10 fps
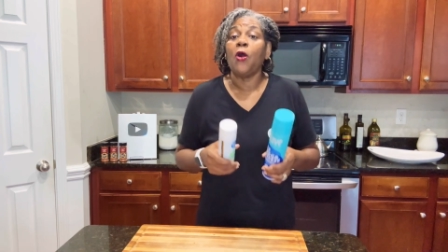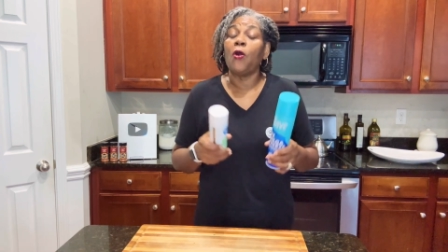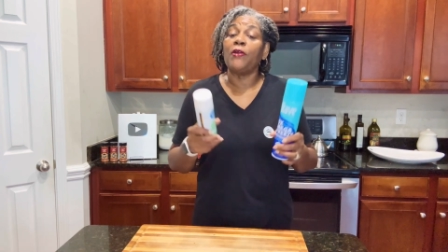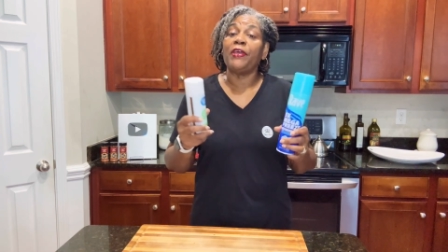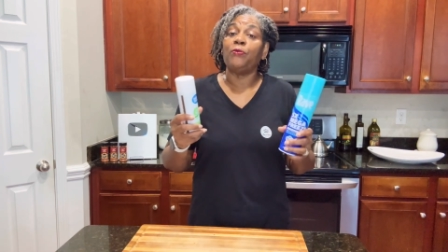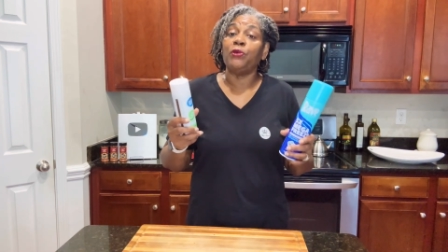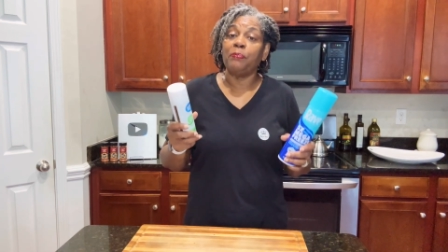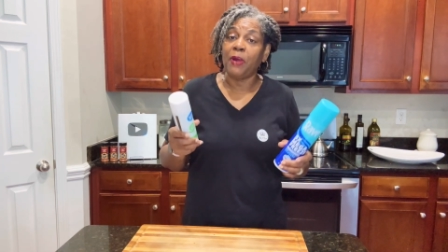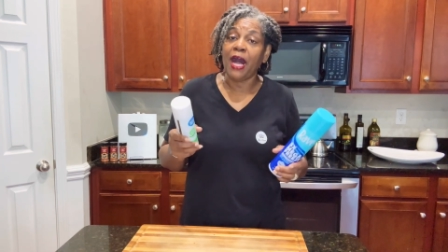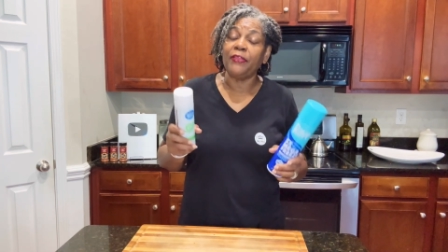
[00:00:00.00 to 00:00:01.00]
or that would
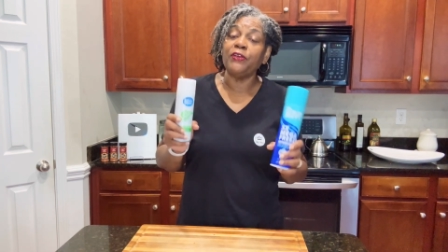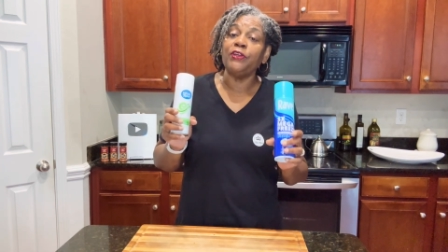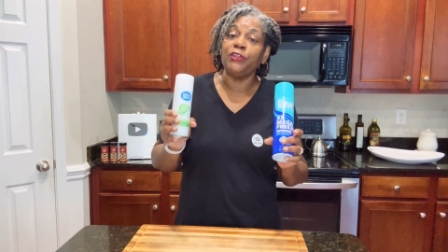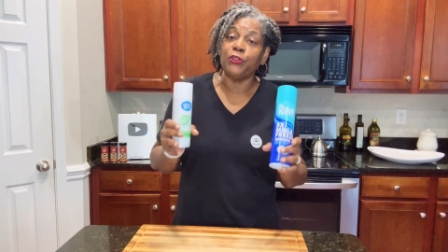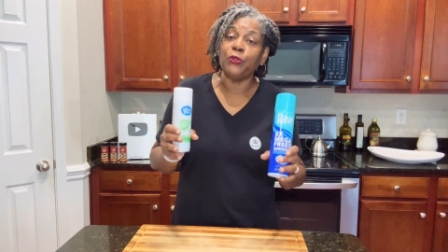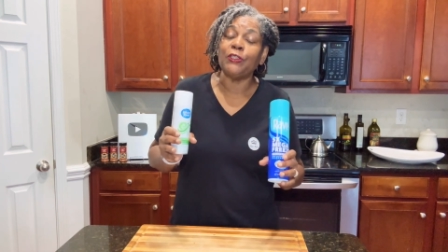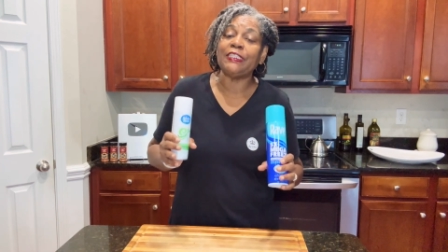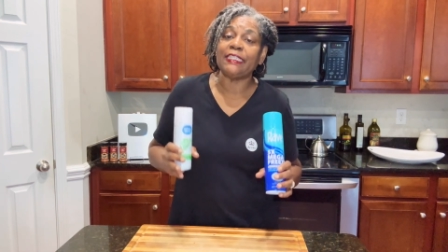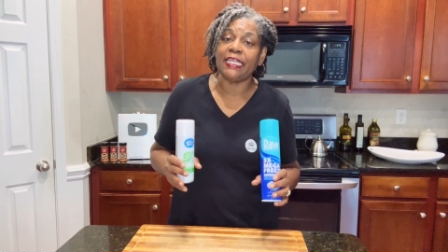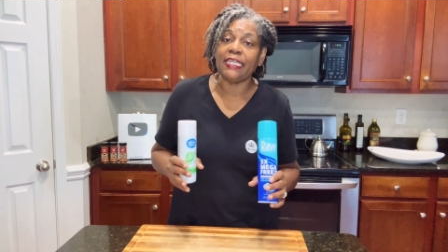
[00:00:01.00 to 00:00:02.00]
bother your
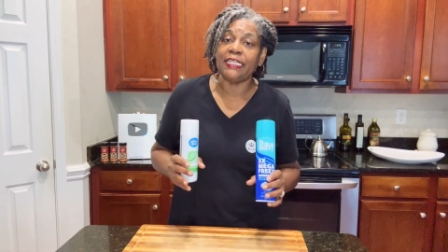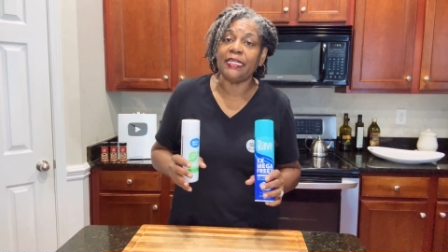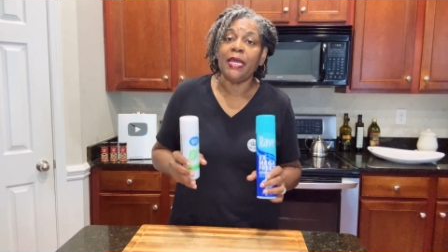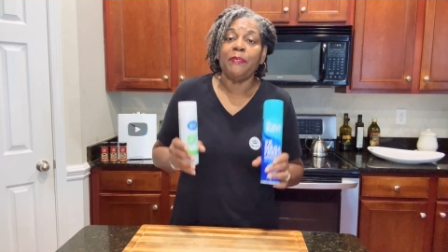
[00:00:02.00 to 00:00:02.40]
skin.